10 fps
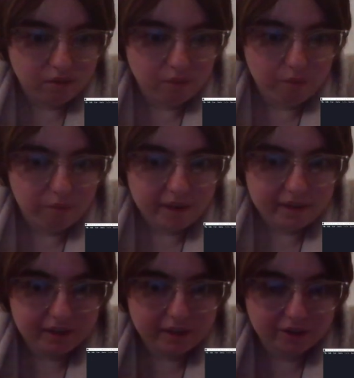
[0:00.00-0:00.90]
What
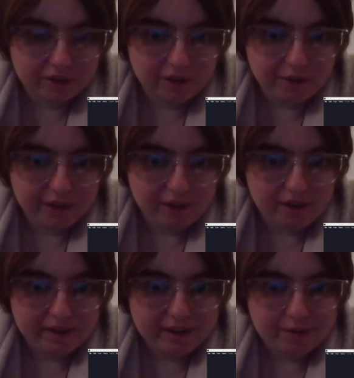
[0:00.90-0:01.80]
is going
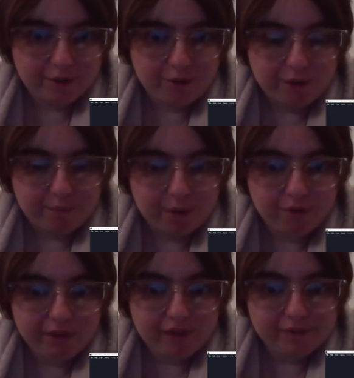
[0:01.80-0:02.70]
on, everyone?
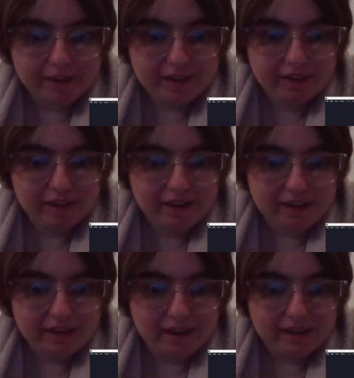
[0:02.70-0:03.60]

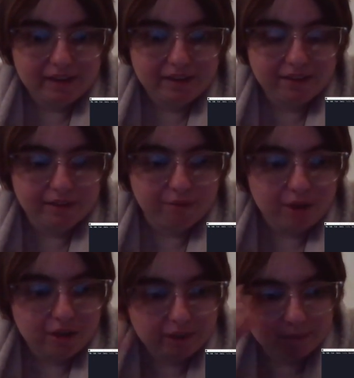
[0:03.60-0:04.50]
Ponylover1989 here, and
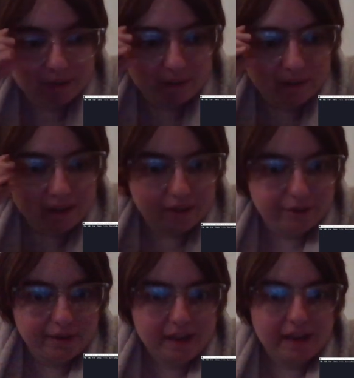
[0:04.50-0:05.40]
welcome to another
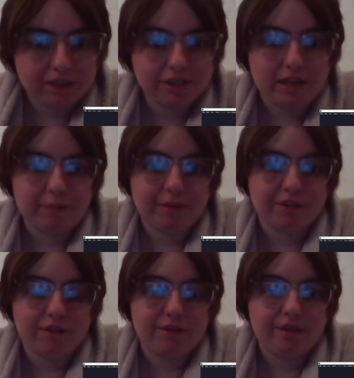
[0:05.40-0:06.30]
reaction
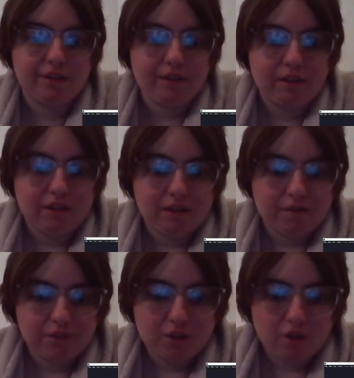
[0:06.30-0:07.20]
episode.
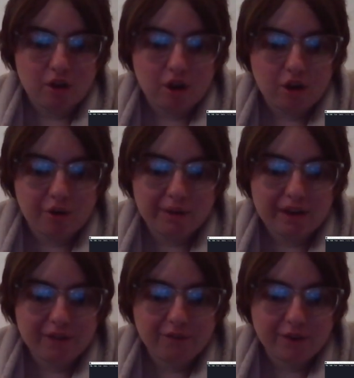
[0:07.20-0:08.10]
Oh, and
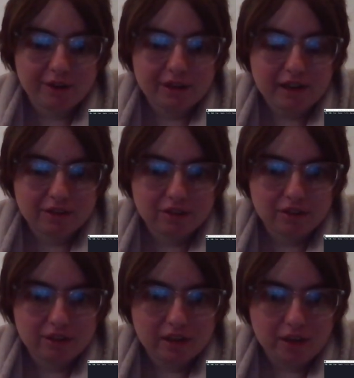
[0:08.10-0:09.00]
I forgot to
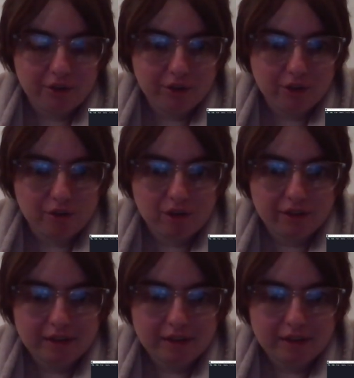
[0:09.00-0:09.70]
tell you on